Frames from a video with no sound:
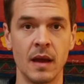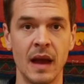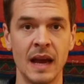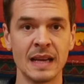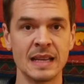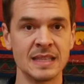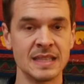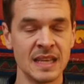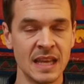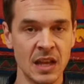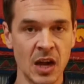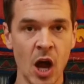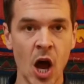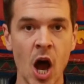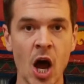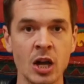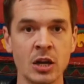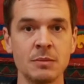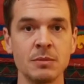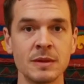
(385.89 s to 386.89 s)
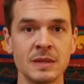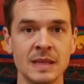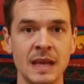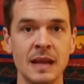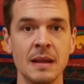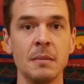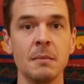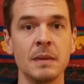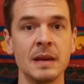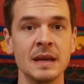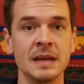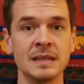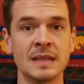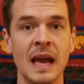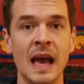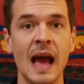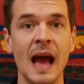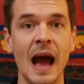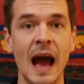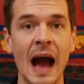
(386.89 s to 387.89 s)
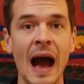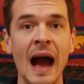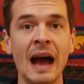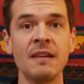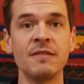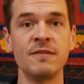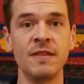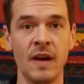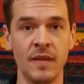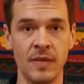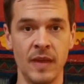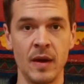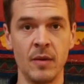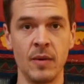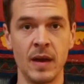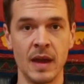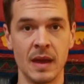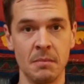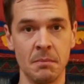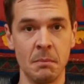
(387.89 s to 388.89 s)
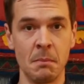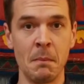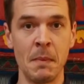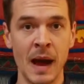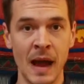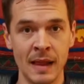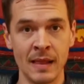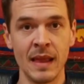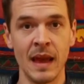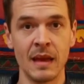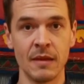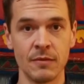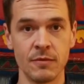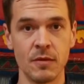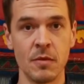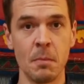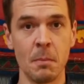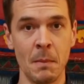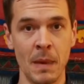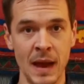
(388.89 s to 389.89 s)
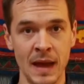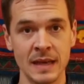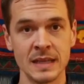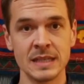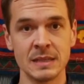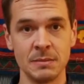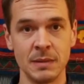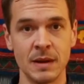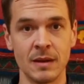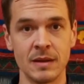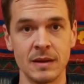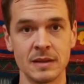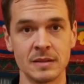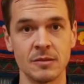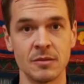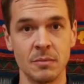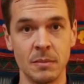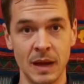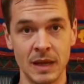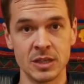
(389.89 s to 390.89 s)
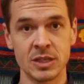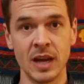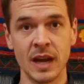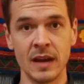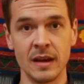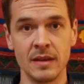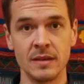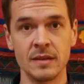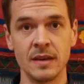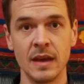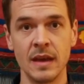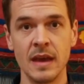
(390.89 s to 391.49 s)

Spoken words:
I can say that 100% because I felt that way in my life, with my experience with my child.